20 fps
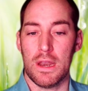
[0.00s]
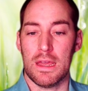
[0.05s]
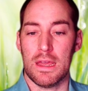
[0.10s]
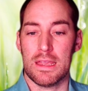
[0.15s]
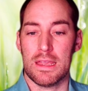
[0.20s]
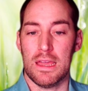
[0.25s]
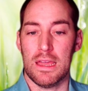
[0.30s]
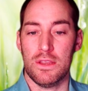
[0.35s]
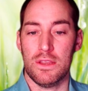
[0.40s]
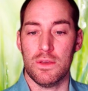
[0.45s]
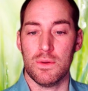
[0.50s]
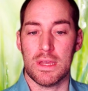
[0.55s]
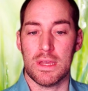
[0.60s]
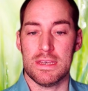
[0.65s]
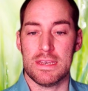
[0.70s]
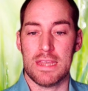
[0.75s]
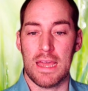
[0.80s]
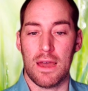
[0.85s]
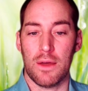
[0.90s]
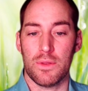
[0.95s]
Again, you can
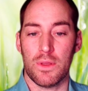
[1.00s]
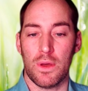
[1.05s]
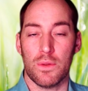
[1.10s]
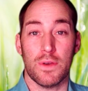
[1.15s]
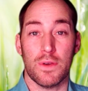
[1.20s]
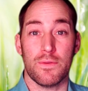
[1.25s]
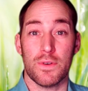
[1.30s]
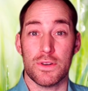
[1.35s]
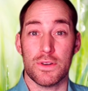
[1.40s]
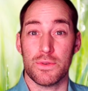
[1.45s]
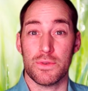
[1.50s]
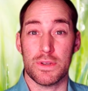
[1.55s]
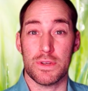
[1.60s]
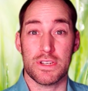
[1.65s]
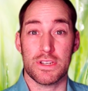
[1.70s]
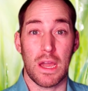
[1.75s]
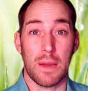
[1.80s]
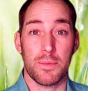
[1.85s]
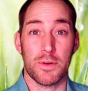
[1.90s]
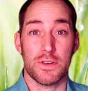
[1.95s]
download the first 3
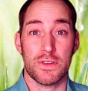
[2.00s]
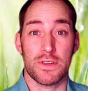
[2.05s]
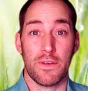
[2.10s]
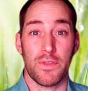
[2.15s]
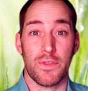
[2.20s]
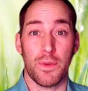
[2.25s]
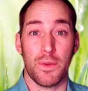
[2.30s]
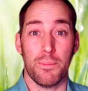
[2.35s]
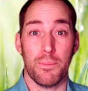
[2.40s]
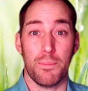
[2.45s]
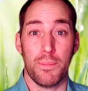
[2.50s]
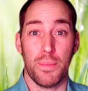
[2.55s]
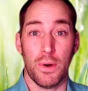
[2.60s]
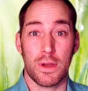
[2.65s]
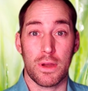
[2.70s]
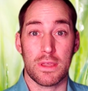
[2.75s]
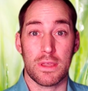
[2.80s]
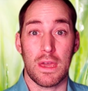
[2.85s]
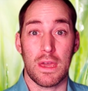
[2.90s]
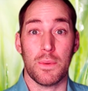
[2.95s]
chapters of the
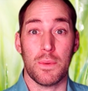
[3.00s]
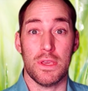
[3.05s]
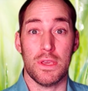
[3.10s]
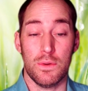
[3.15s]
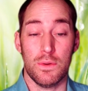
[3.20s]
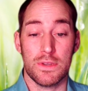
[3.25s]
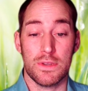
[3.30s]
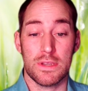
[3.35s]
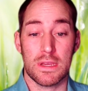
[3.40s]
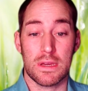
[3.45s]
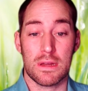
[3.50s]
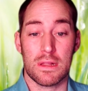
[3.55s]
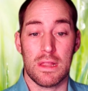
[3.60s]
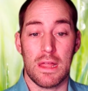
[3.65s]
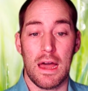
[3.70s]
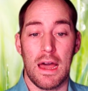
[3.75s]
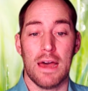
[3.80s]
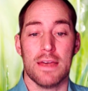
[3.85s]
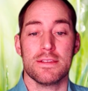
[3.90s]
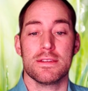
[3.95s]
book that we use in
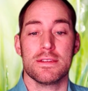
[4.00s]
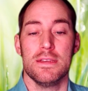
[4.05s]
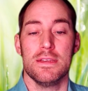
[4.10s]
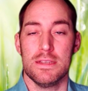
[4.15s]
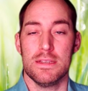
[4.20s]
class.